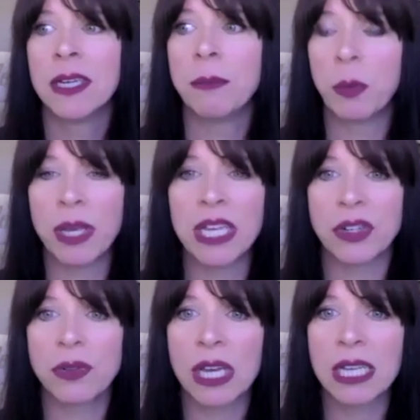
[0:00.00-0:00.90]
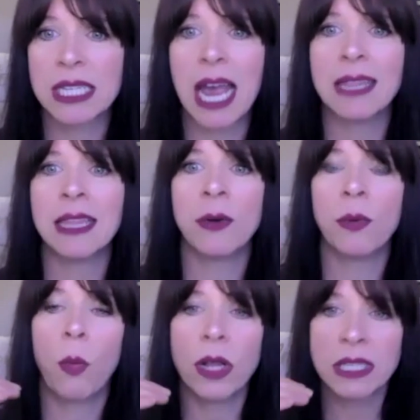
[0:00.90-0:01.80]
but we can do this. And then
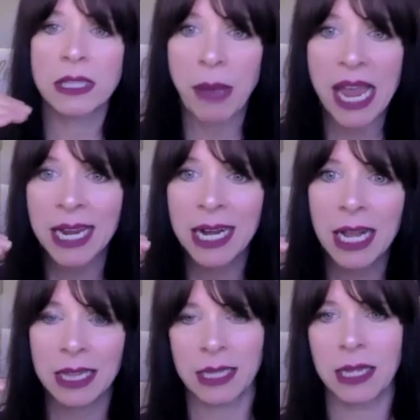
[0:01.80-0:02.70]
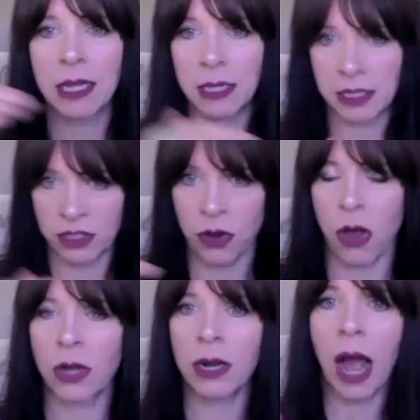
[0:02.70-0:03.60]
once the pain is
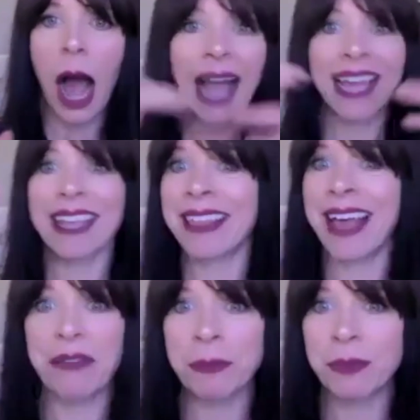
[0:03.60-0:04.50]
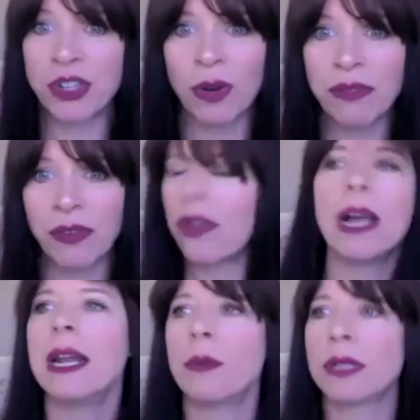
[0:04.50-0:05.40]
gone, I can laugh and be joyful.
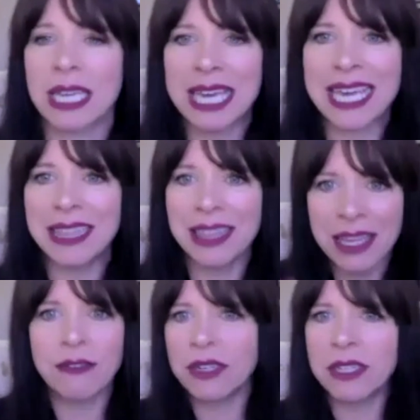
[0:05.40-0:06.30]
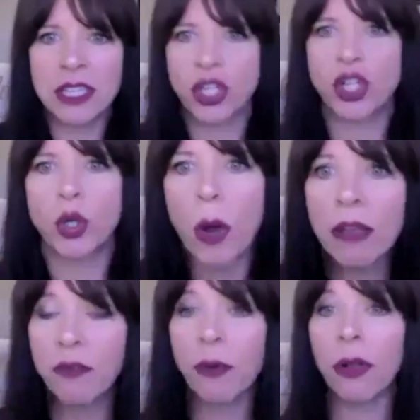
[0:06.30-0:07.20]
And it was like, he lived in this
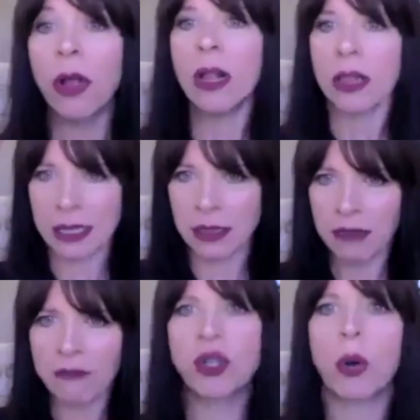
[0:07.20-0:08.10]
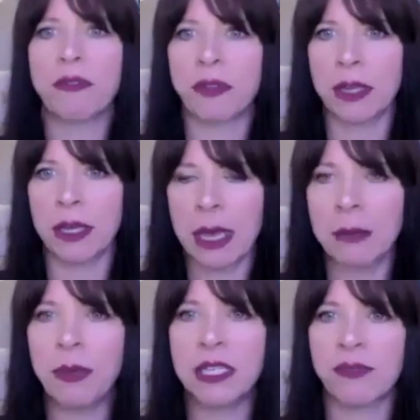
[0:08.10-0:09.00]
joyful, like lived joyfully and
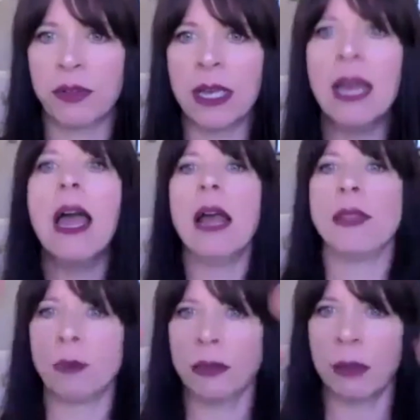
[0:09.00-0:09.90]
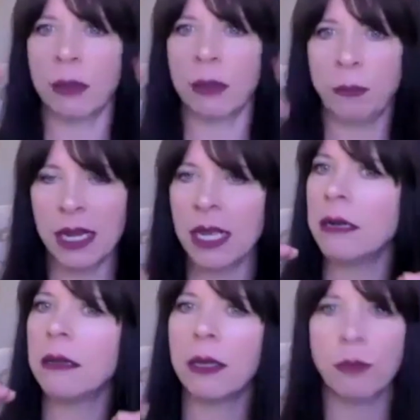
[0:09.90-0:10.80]
peacefully. And then when the pain
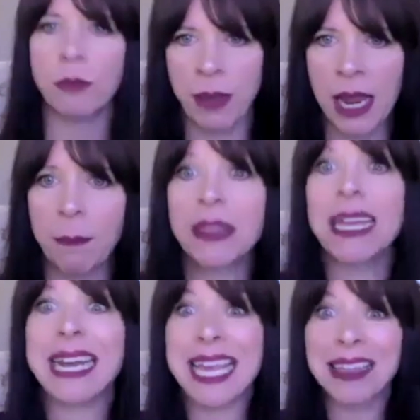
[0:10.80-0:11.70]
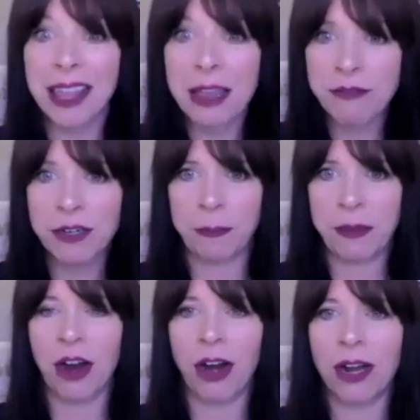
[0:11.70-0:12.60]
hit, he was in the pain, but that he lived
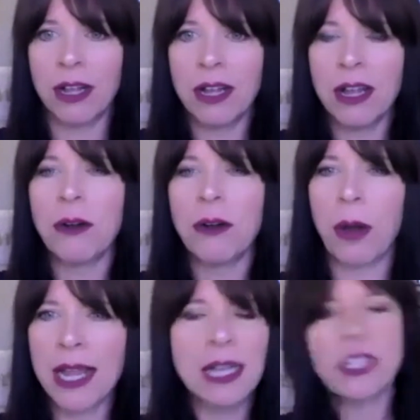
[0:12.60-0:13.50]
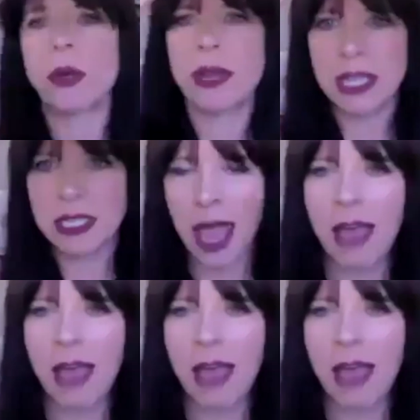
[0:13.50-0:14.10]
up here. Right. Mm-hmm. And so his